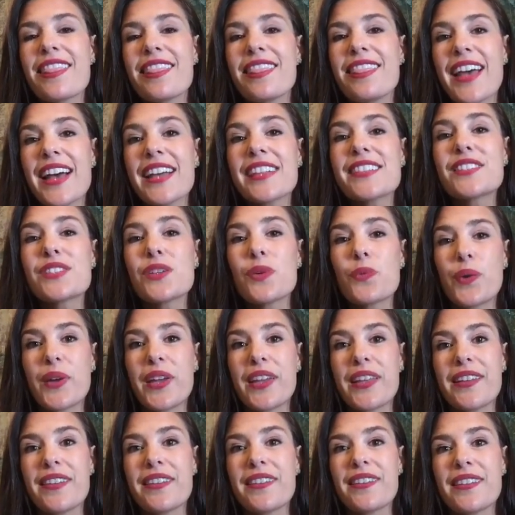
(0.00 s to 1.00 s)
that's a
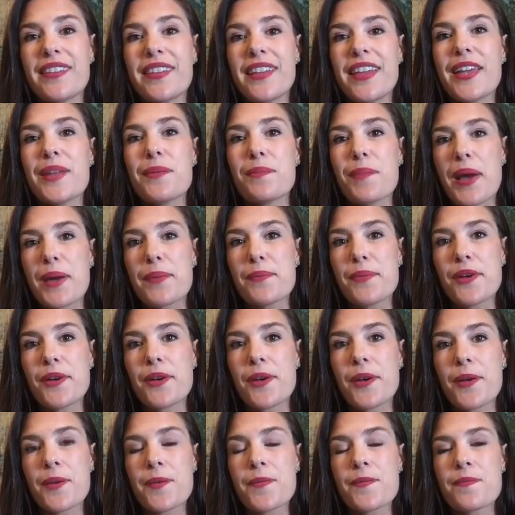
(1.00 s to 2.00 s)
win in my
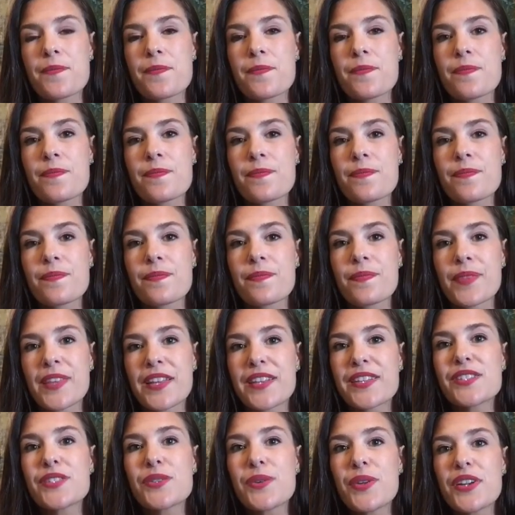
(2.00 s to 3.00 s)
book.
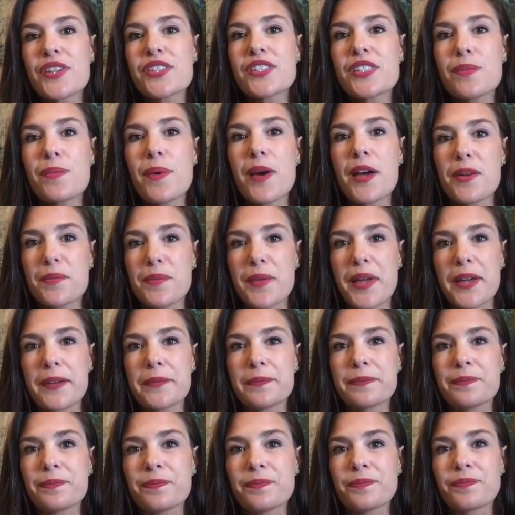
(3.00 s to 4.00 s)
So here's the bottom line.